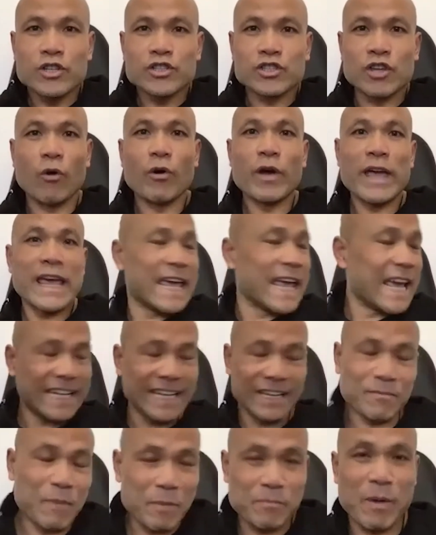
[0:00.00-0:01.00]
so he
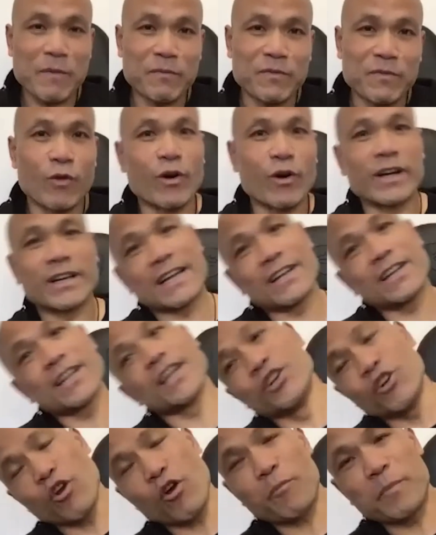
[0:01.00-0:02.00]
hitting my buffalo, and then
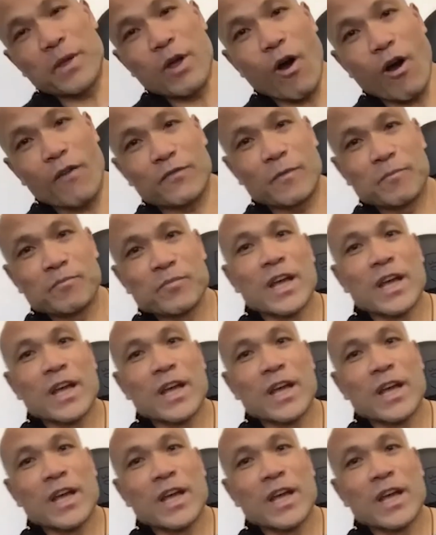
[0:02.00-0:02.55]
he knocked me off.